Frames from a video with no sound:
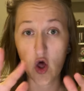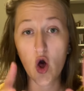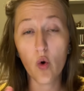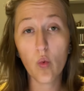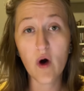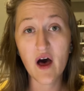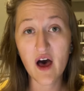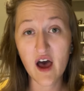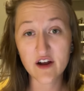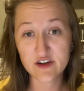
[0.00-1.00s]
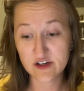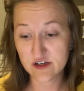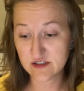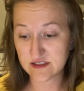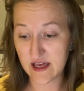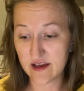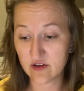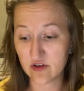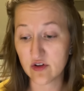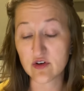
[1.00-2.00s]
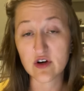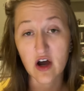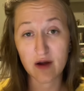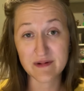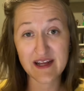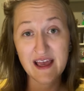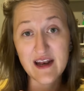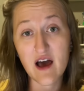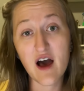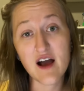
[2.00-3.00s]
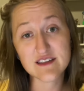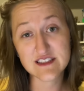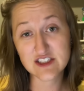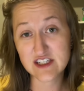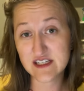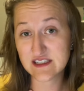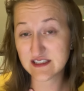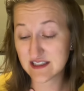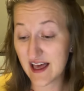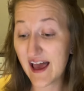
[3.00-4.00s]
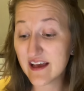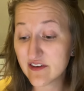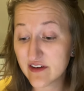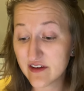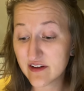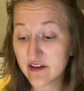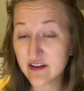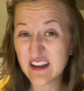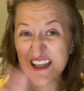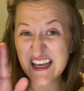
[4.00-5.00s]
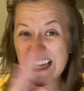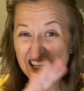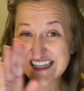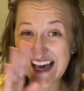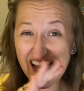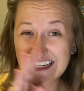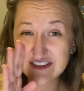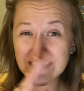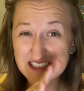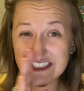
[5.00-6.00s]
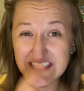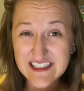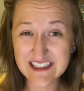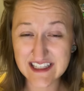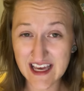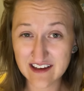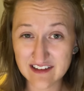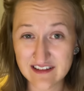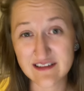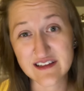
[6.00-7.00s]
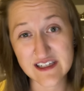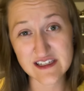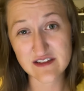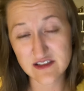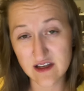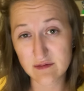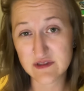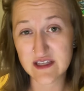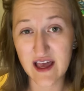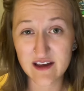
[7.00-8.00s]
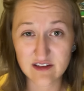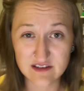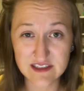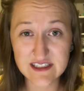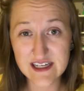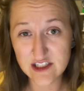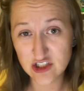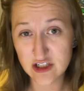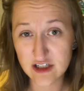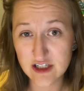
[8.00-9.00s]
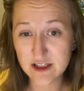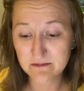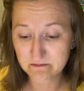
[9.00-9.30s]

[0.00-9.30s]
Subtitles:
Water cycle, carbon and oxygen cycle, nitrogen cycle. These are some cycles in nature.